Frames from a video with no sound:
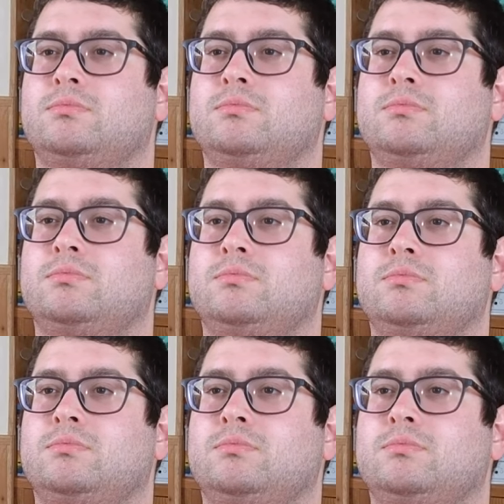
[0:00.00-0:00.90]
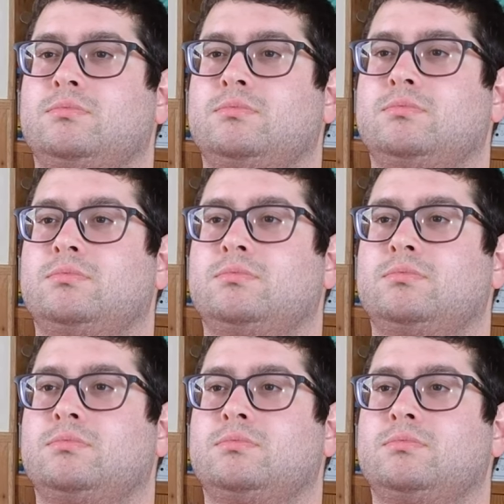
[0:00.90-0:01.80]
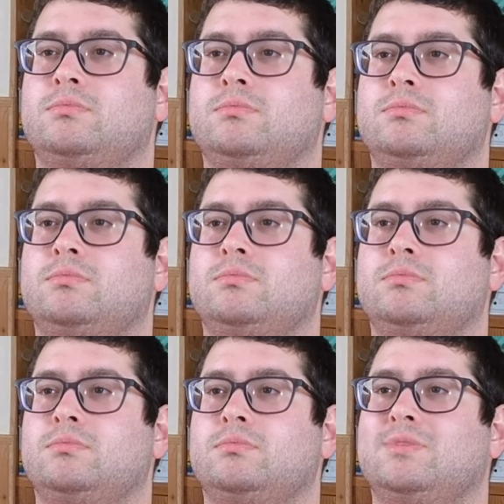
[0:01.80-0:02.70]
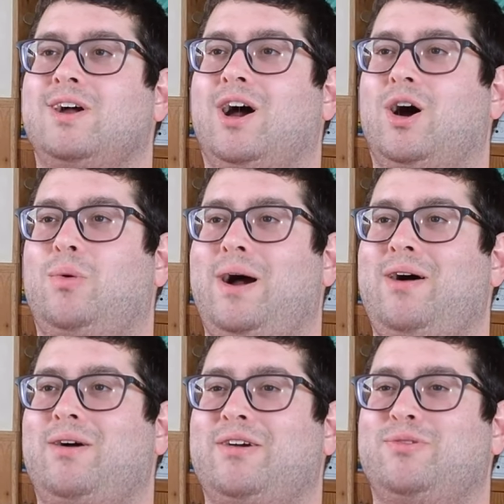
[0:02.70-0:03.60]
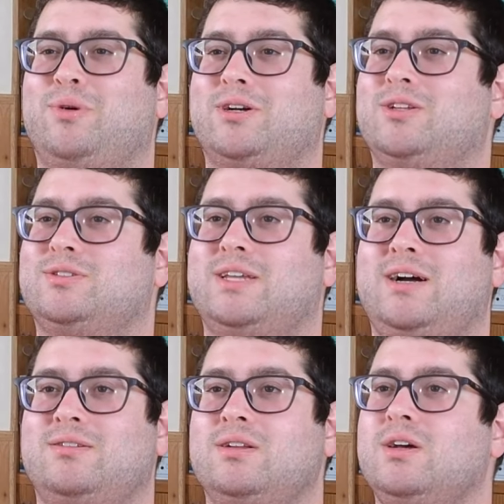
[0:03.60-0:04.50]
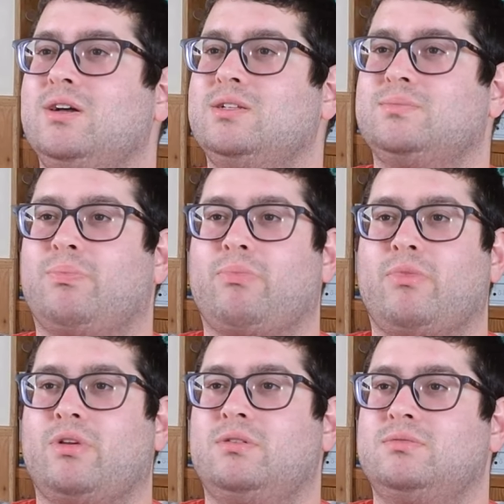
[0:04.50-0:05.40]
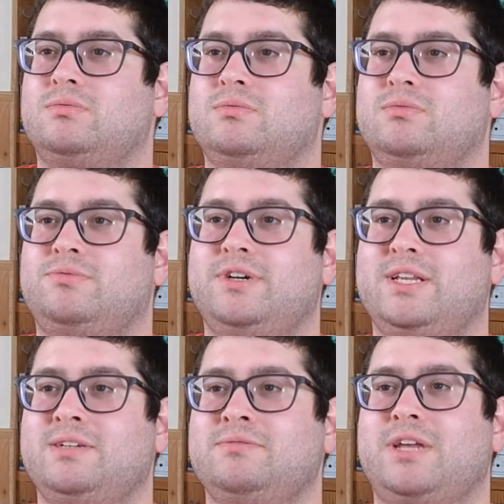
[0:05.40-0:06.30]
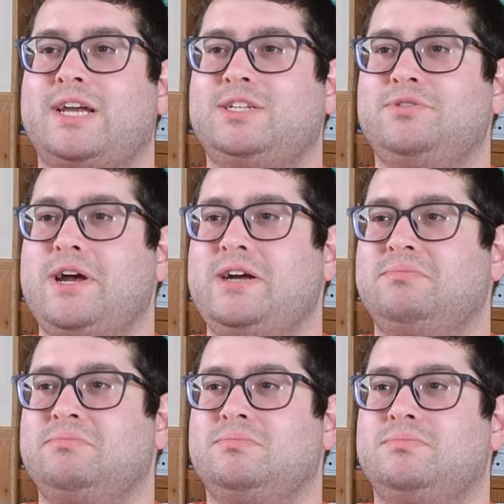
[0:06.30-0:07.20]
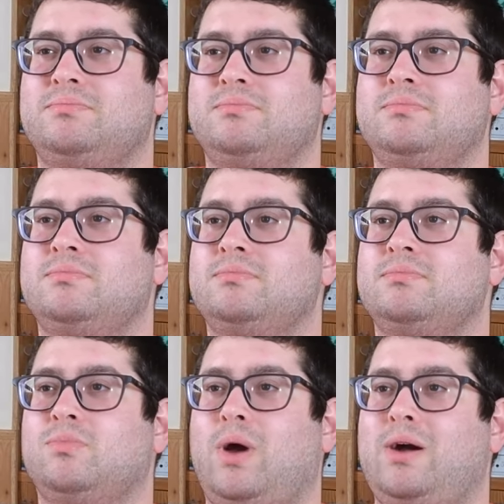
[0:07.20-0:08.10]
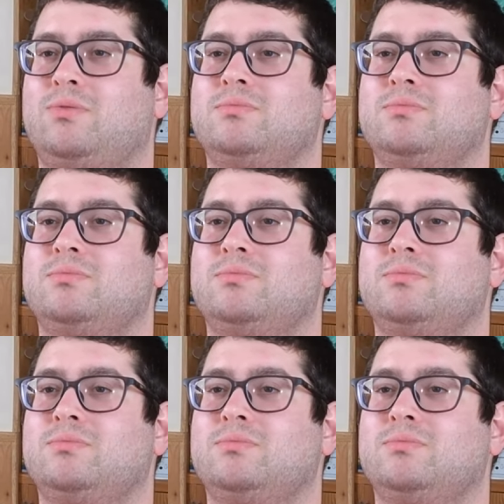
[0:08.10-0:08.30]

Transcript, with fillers: And it didn't matter what you were planning on doing that day. Oh wow, everyone closes out. Really? They can do that? You hit the brake. Wow.